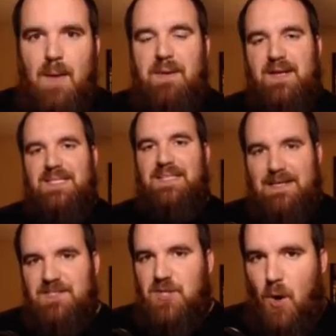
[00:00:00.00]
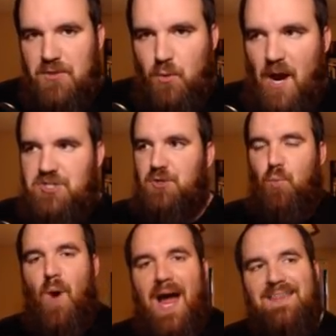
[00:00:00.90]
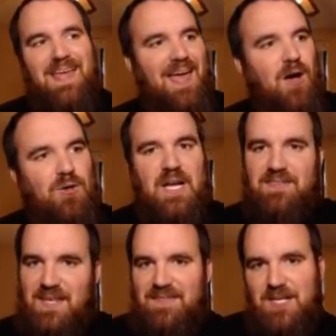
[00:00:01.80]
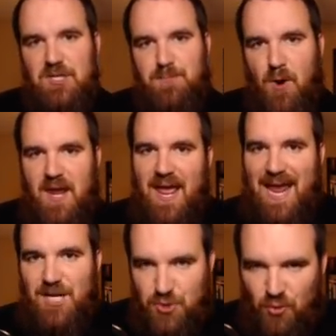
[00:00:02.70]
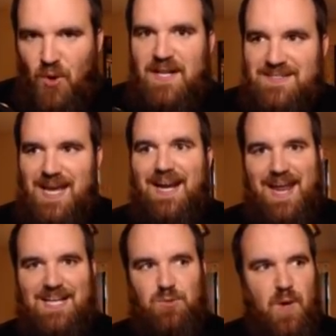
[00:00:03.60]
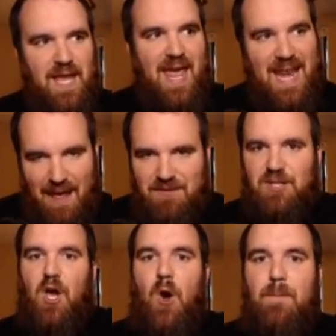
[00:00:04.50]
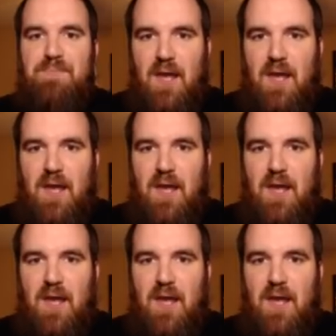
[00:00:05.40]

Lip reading: because it leaves us all with the question, why in the hell didn't they just put a droid inside an X-Wing and have it go